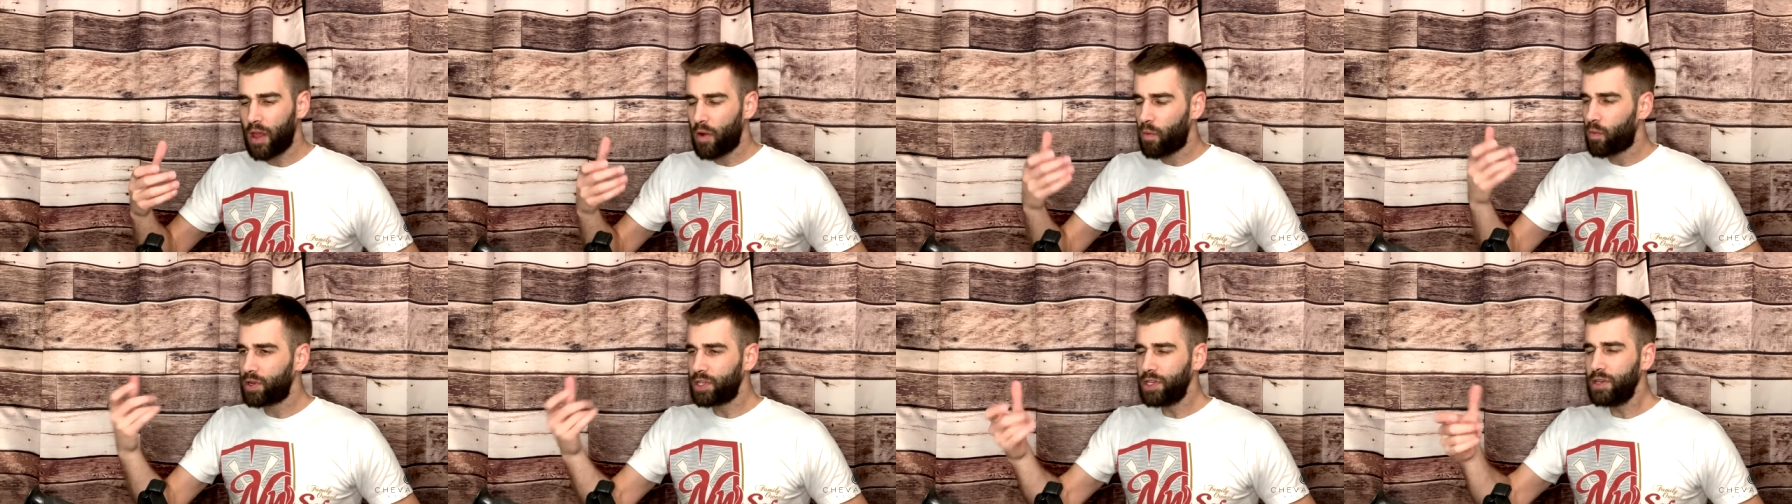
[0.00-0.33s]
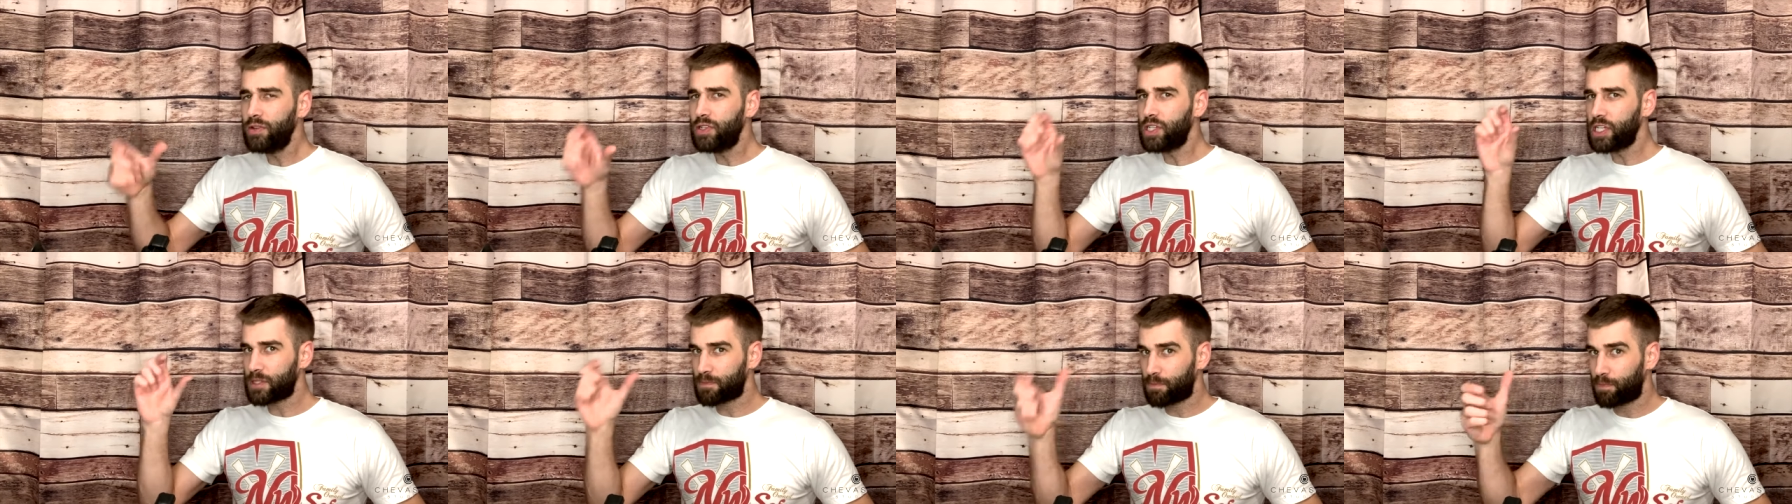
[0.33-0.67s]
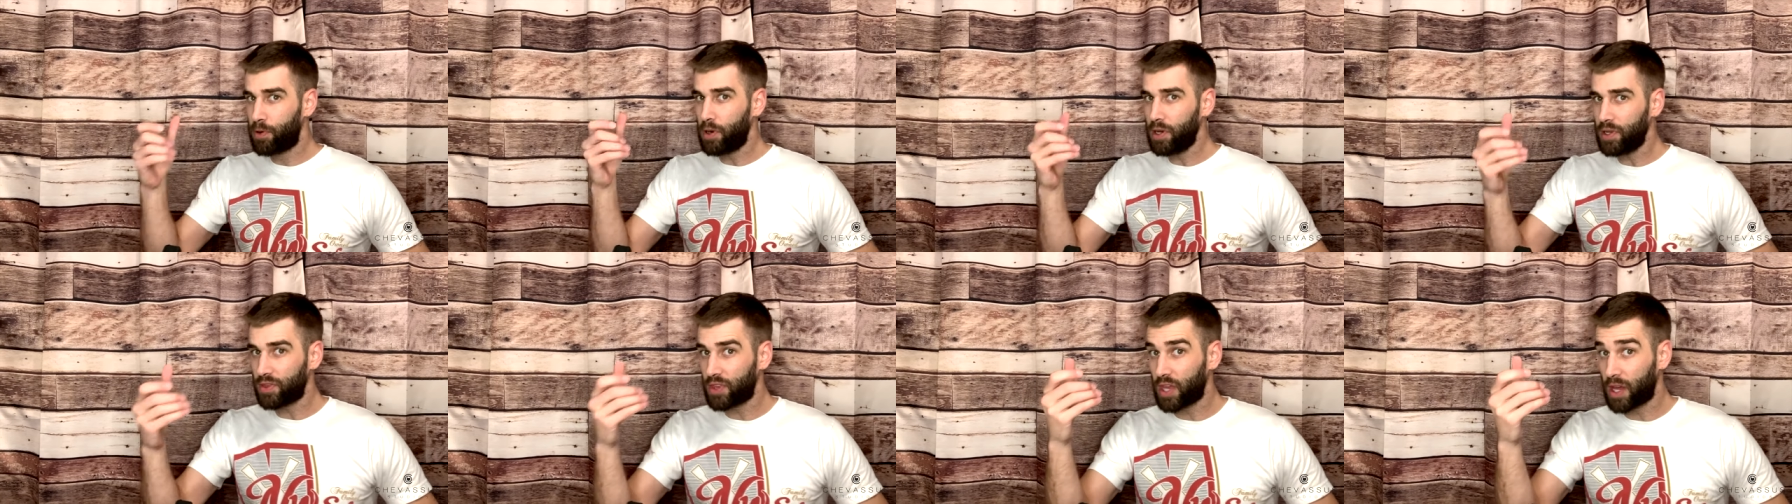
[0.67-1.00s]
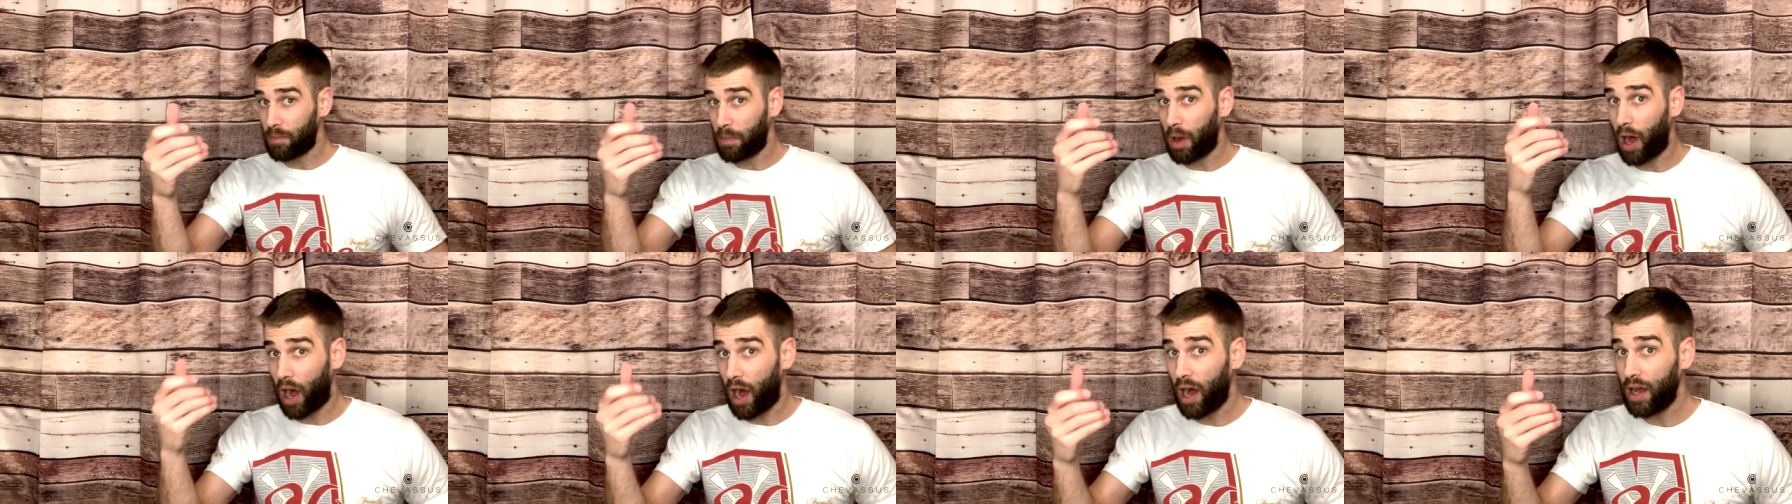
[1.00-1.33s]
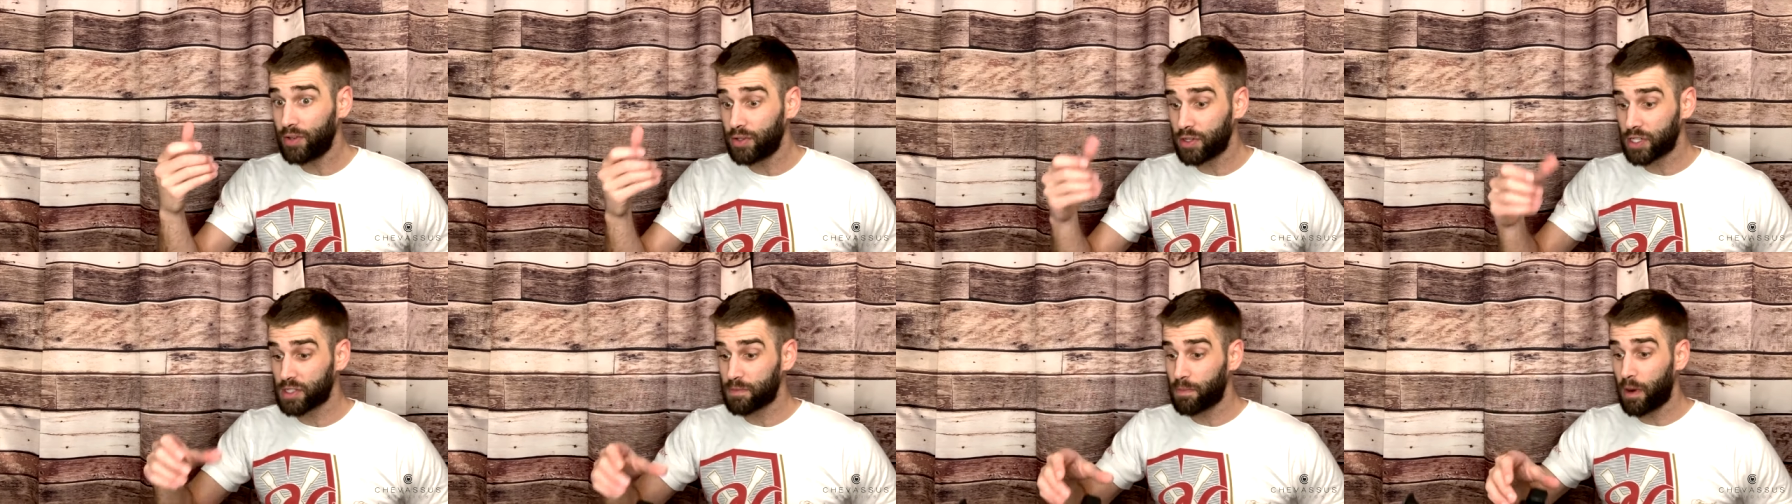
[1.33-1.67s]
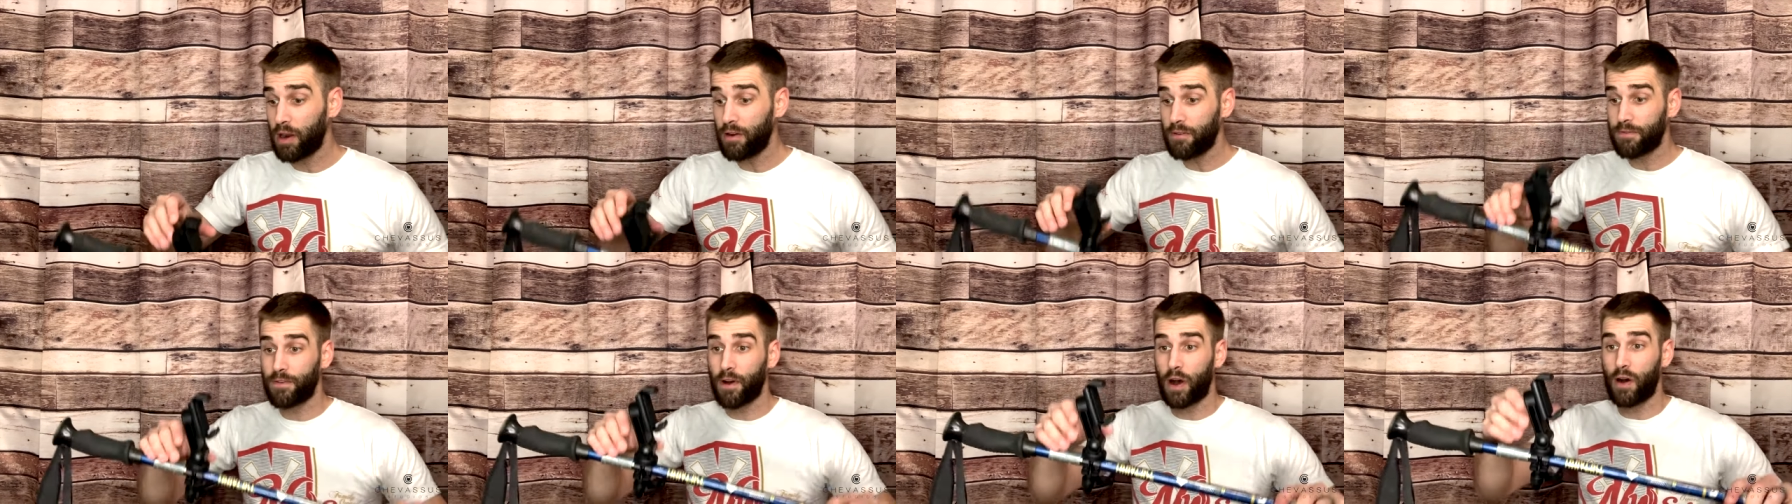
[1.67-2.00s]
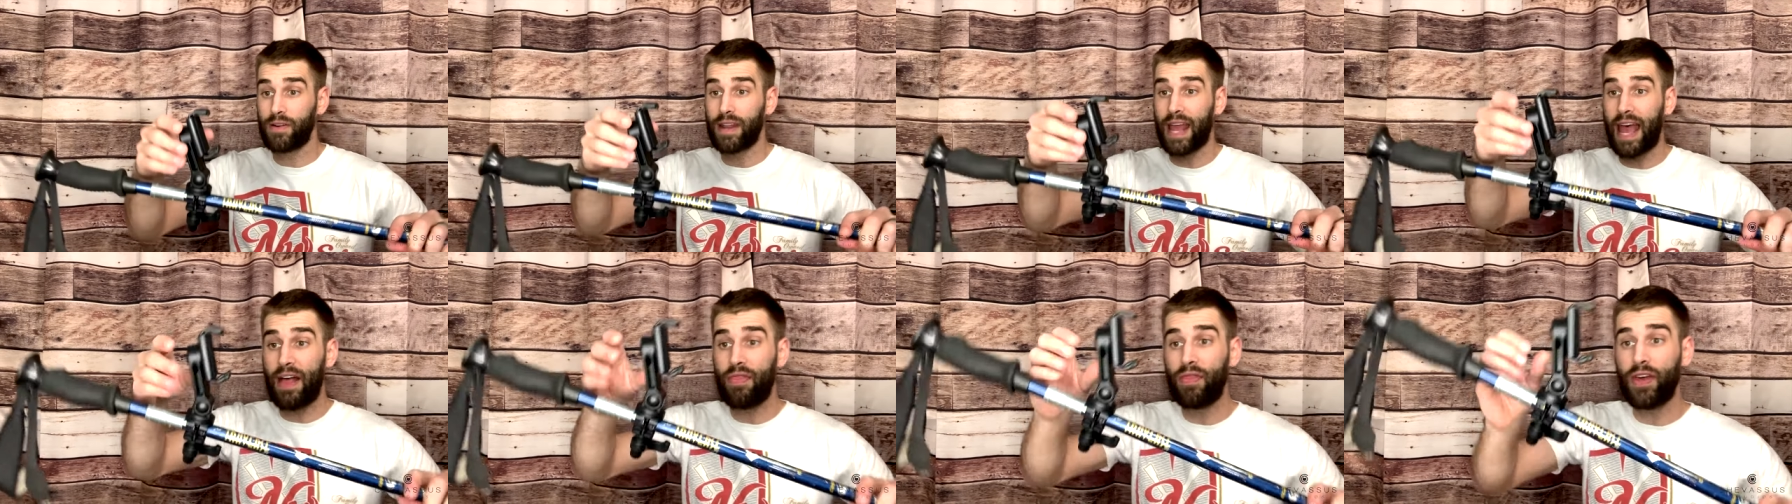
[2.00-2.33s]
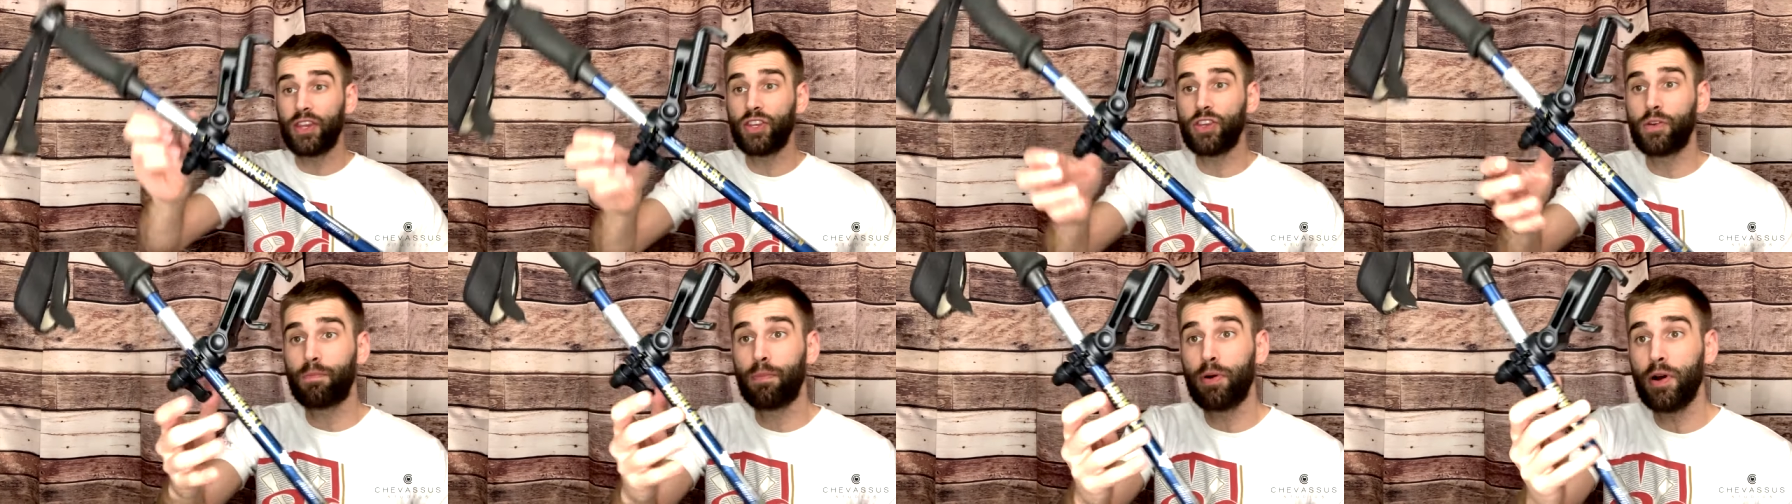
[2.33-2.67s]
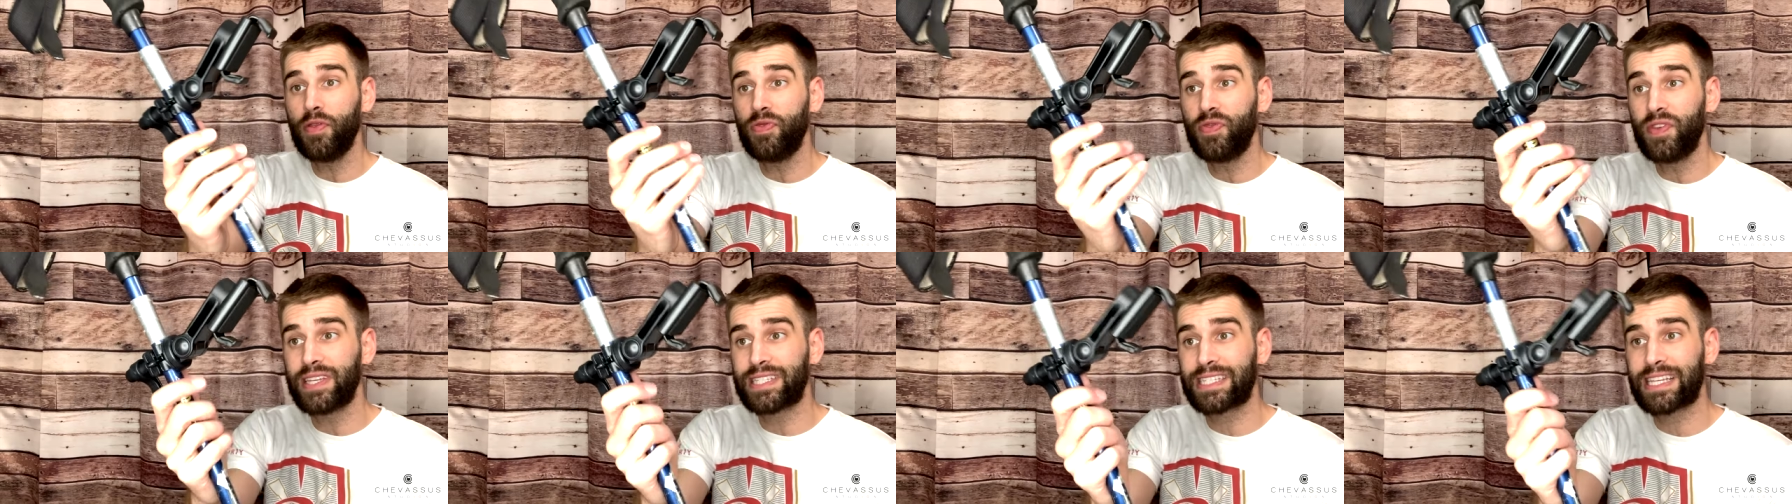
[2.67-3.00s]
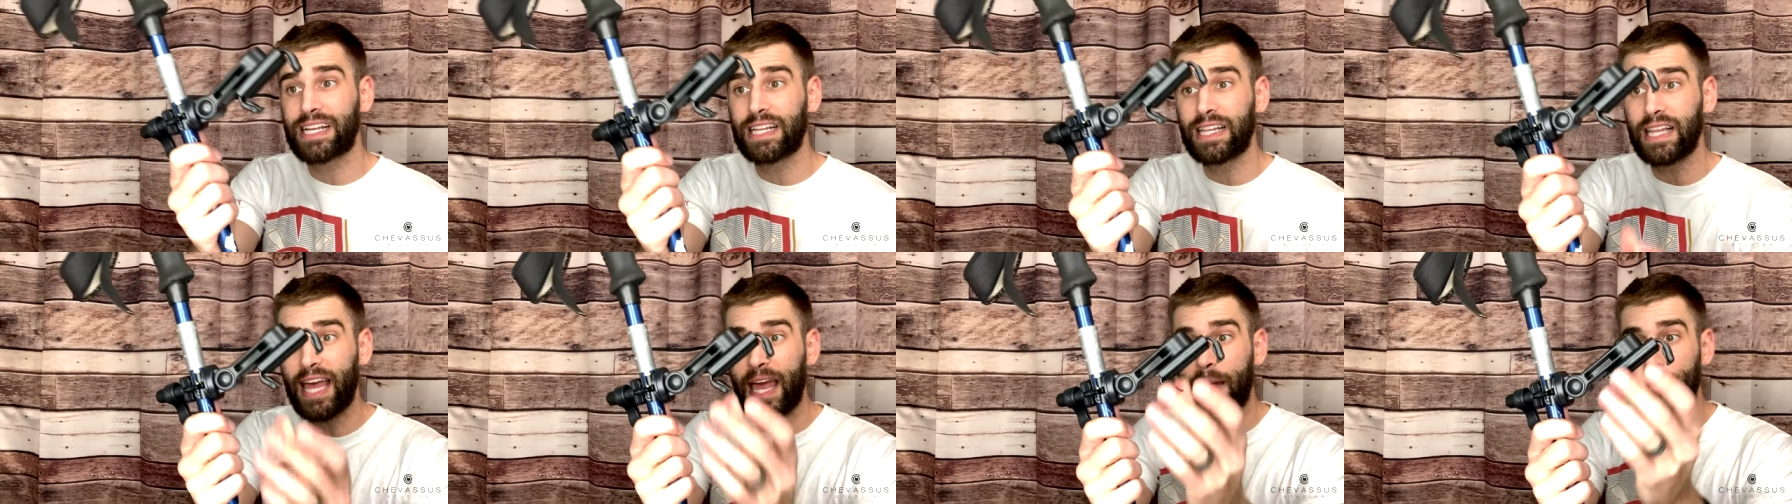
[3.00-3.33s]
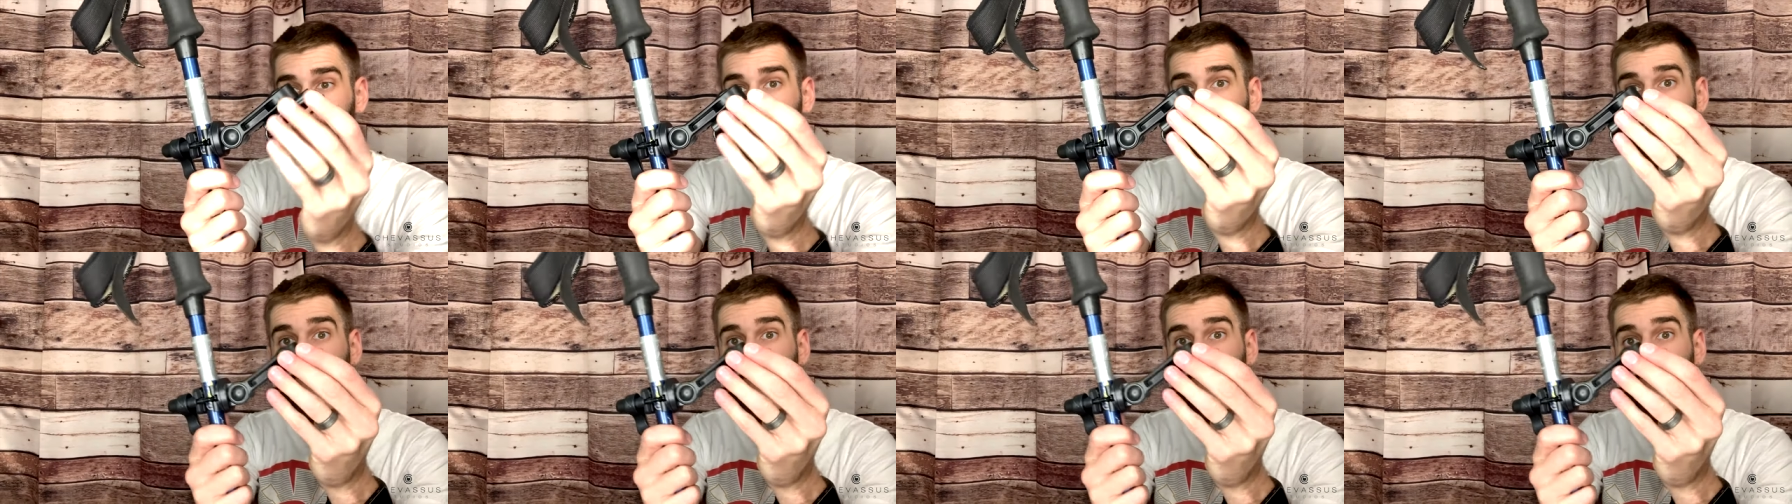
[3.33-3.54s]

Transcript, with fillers: well, you just put them on your smartphone and then you put this clamp